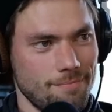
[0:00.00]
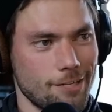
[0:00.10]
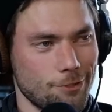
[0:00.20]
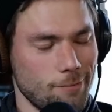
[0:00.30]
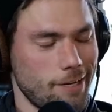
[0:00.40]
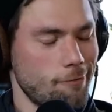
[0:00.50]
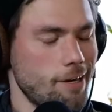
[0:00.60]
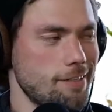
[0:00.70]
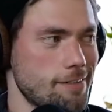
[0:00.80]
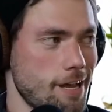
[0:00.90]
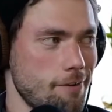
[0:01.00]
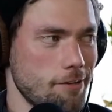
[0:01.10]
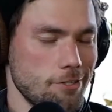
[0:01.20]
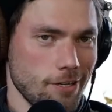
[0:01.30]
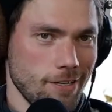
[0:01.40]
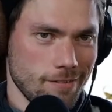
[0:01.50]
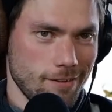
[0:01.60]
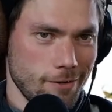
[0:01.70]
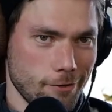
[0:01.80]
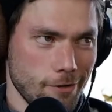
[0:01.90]
Macho Man Randy Savage
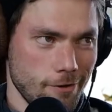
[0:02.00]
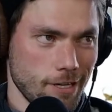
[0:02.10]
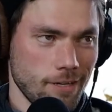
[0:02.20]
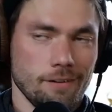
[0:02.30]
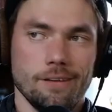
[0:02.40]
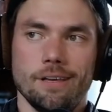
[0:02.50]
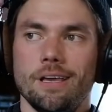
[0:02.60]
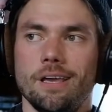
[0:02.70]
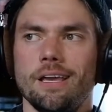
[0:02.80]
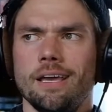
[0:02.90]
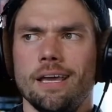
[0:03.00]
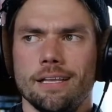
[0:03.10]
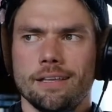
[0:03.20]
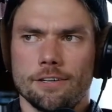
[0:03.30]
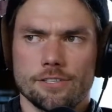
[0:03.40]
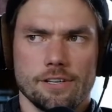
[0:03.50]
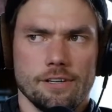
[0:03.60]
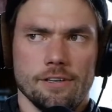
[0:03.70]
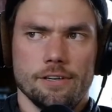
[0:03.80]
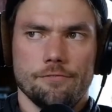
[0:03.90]
and Hulk Hogan. And then there's
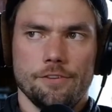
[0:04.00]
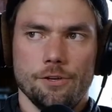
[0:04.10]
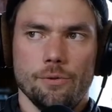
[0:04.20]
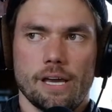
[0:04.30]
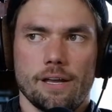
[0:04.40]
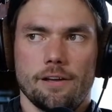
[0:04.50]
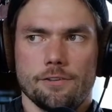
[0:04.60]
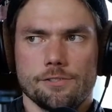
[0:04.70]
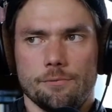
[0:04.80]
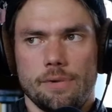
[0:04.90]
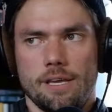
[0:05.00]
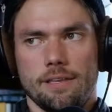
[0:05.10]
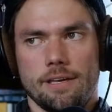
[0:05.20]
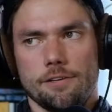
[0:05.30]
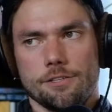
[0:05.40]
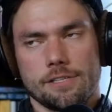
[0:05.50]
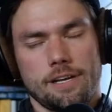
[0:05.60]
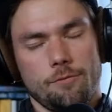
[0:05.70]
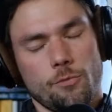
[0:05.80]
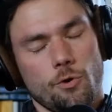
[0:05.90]
a few that I also made that are
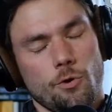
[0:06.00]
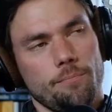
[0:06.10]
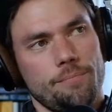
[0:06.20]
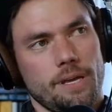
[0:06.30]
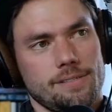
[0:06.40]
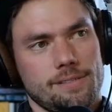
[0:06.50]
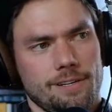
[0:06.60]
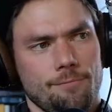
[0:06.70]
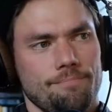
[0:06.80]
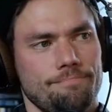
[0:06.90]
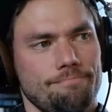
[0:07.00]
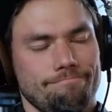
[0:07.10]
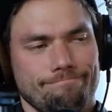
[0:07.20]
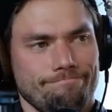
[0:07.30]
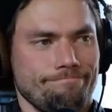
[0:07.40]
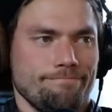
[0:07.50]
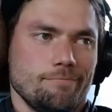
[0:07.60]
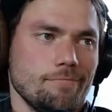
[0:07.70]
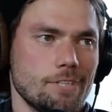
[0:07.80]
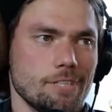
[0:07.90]
just kind of more based on
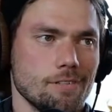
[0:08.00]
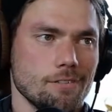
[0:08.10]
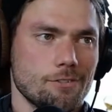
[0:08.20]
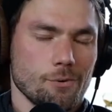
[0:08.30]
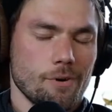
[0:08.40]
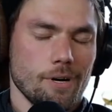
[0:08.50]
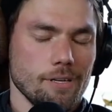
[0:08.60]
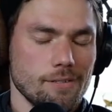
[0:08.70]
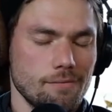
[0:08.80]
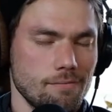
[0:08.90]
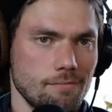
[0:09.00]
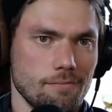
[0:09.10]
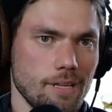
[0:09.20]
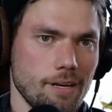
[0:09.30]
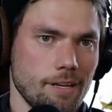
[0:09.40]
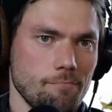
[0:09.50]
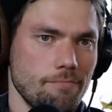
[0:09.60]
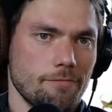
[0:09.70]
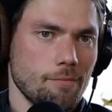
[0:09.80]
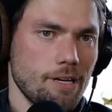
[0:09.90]
just little stories that
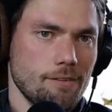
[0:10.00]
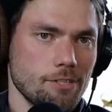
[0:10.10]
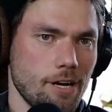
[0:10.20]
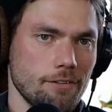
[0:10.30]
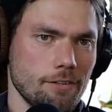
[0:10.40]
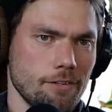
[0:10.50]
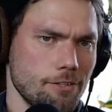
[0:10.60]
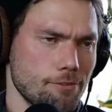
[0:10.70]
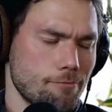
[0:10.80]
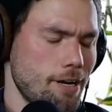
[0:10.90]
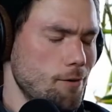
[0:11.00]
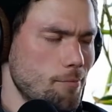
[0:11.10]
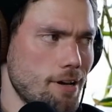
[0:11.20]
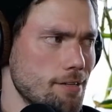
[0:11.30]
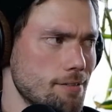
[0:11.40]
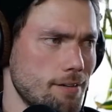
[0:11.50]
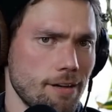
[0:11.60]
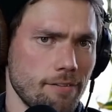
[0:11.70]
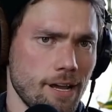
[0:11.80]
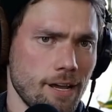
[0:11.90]
from my childhood, or just random thoughts that
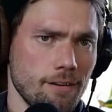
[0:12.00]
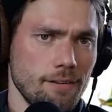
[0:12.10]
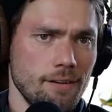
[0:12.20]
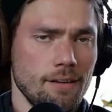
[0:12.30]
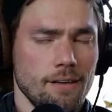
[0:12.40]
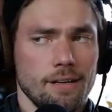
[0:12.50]
I've had.